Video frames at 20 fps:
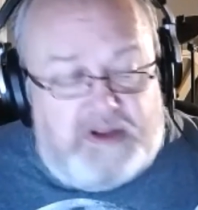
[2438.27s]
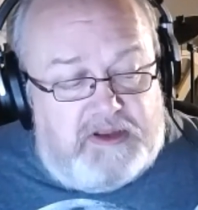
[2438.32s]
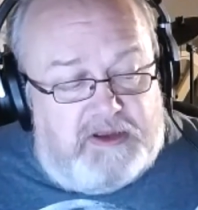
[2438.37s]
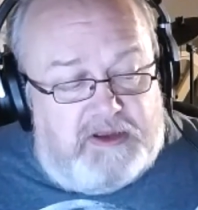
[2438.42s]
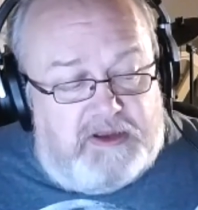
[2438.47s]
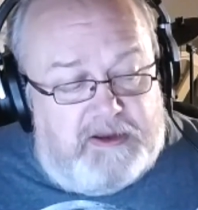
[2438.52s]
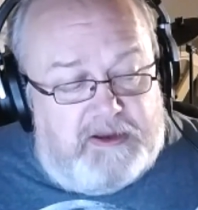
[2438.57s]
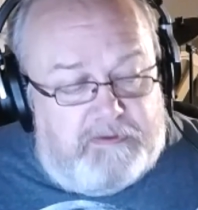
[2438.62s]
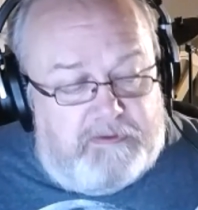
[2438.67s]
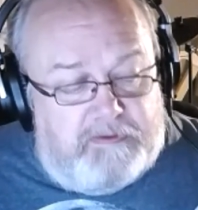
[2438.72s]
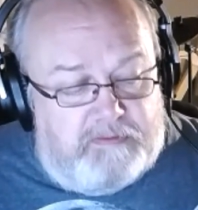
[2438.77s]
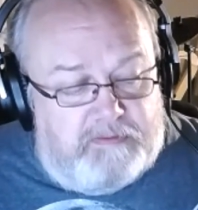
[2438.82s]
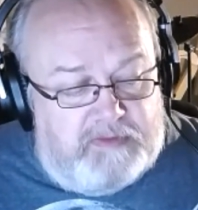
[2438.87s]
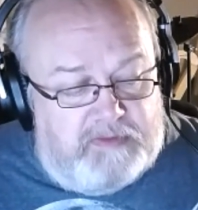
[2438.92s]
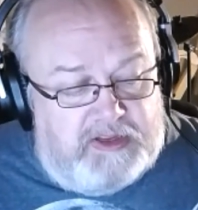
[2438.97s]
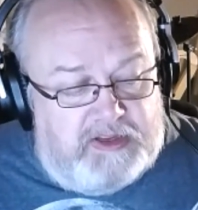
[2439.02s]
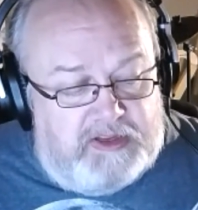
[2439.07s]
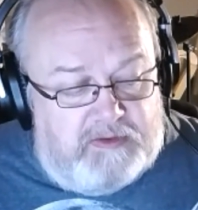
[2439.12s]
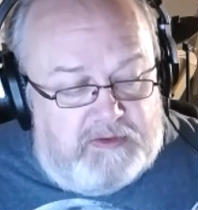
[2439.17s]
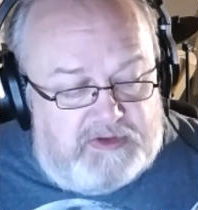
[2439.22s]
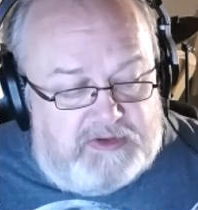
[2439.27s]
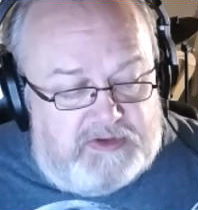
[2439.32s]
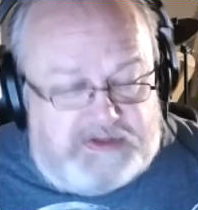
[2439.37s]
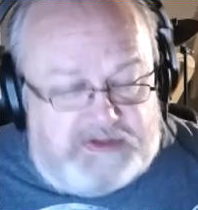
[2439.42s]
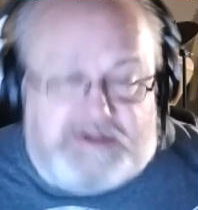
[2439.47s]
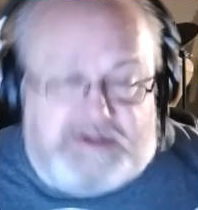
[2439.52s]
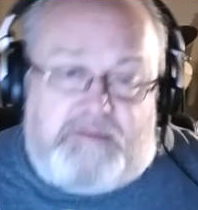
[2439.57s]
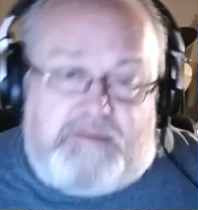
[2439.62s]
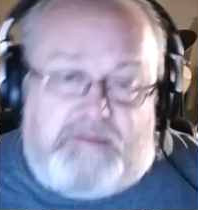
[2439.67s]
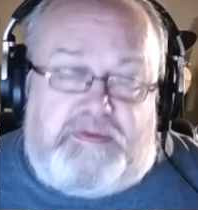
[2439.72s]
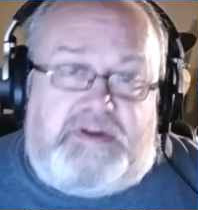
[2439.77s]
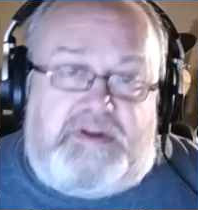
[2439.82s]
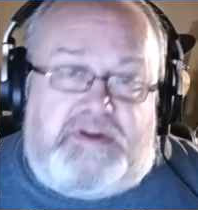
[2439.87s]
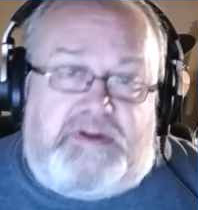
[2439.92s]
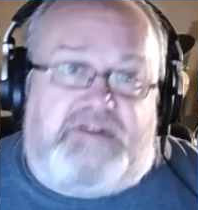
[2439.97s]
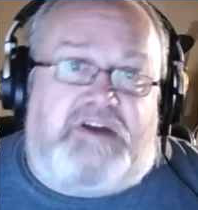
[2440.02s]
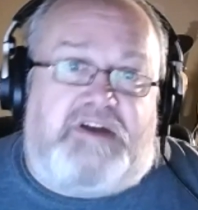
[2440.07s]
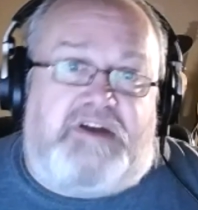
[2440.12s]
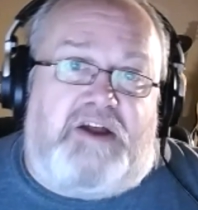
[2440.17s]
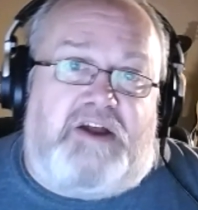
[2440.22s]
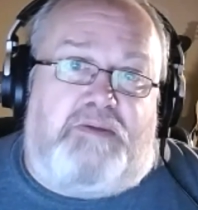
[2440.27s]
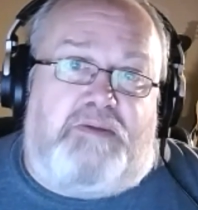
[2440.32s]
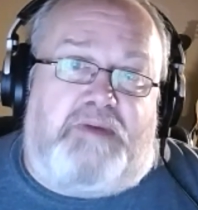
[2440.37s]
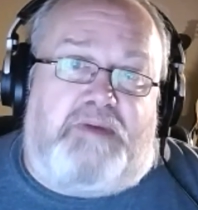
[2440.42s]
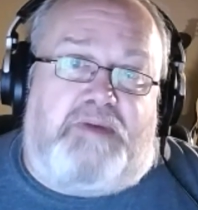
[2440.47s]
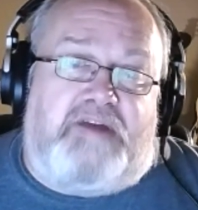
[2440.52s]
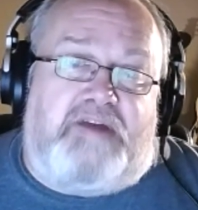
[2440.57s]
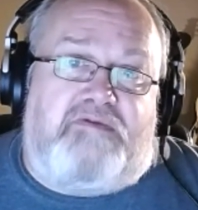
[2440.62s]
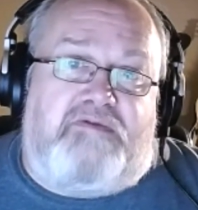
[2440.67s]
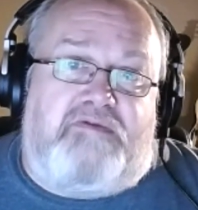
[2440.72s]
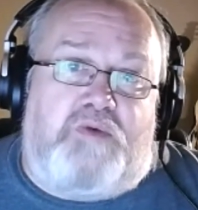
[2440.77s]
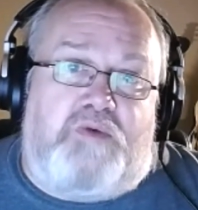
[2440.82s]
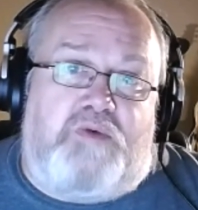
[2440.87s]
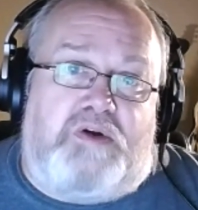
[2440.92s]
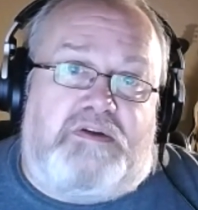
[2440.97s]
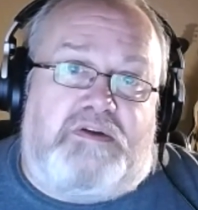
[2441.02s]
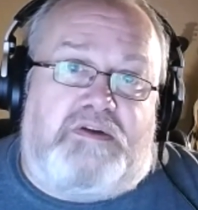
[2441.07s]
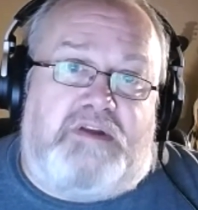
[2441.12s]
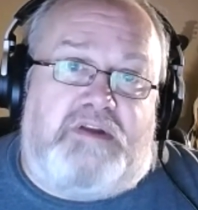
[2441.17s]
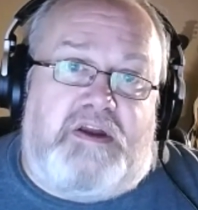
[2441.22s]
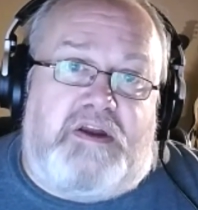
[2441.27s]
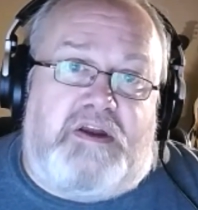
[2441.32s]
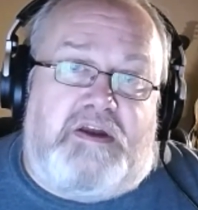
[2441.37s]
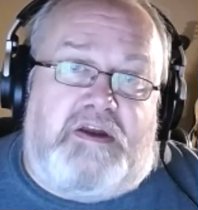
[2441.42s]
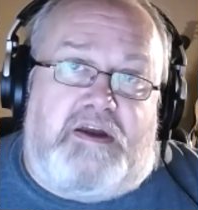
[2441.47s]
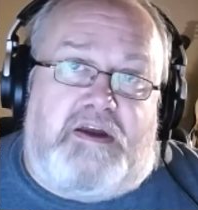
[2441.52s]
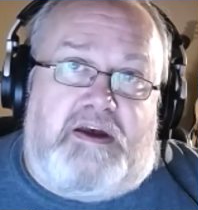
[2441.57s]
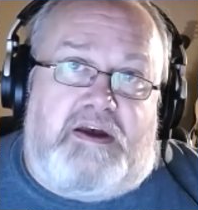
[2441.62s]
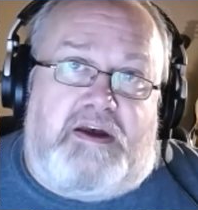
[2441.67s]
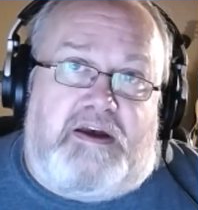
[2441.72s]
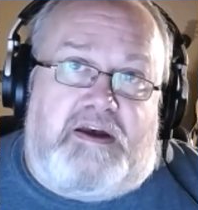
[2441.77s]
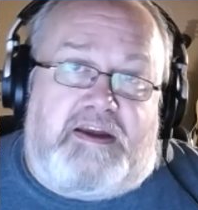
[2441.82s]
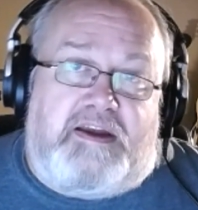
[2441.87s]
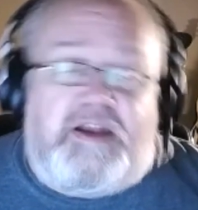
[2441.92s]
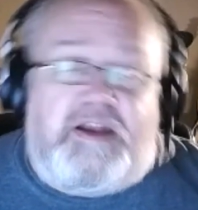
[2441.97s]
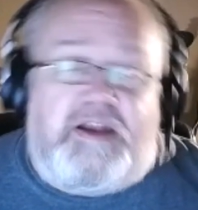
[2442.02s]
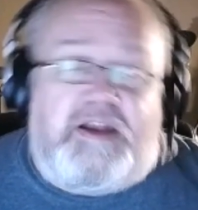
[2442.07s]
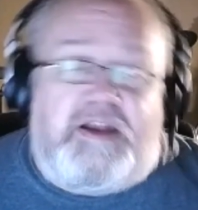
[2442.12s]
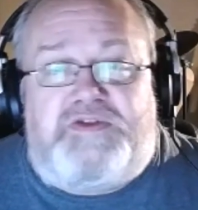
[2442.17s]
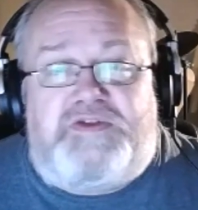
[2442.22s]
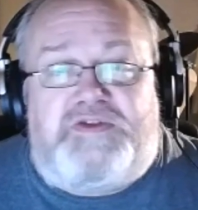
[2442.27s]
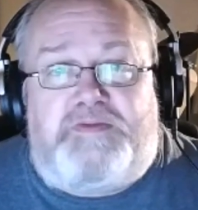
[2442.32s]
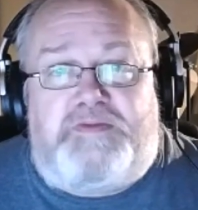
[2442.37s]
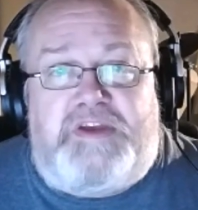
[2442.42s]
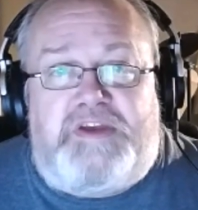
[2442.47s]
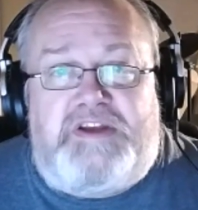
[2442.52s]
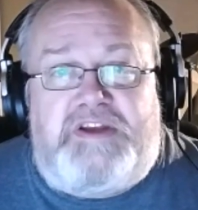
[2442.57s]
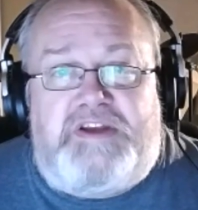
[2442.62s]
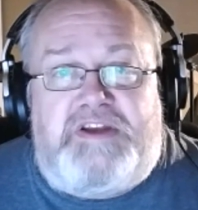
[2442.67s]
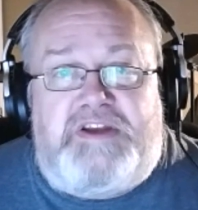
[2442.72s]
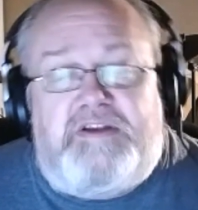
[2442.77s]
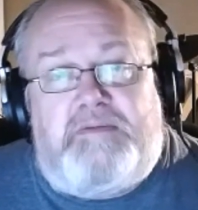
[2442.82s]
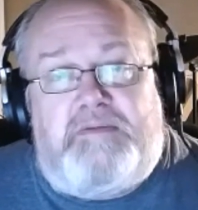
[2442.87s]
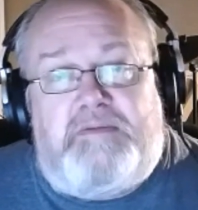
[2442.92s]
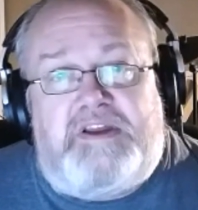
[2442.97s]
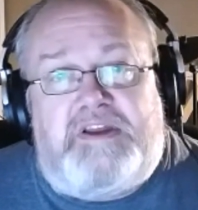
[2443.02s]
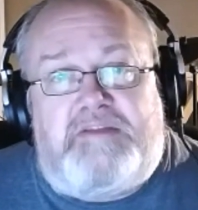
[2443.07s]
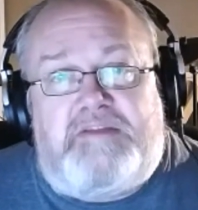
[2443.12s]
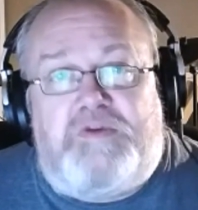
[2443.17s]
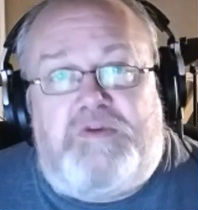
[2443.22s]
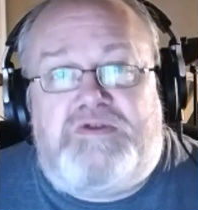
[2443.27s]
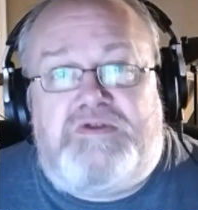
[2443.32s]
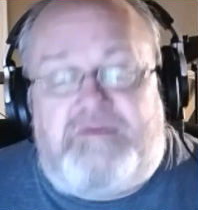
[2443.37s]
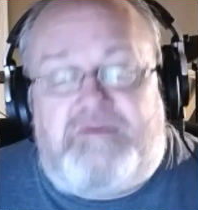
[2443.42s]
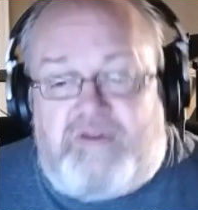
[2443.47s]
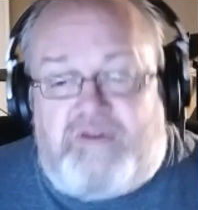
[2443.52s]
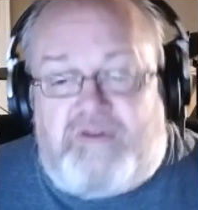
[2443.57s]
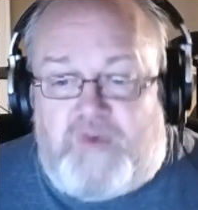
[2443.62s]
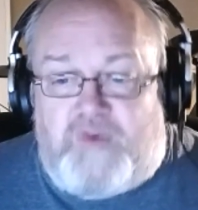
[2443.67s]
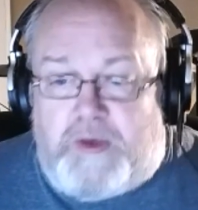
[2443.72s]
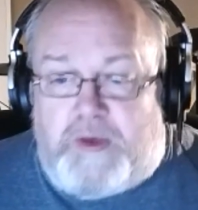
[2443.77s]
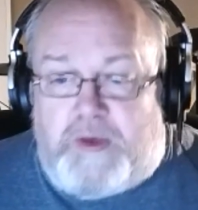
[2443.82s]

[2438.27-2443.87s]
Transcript: It's simply to help everyone get up to speed and make the most of Corona.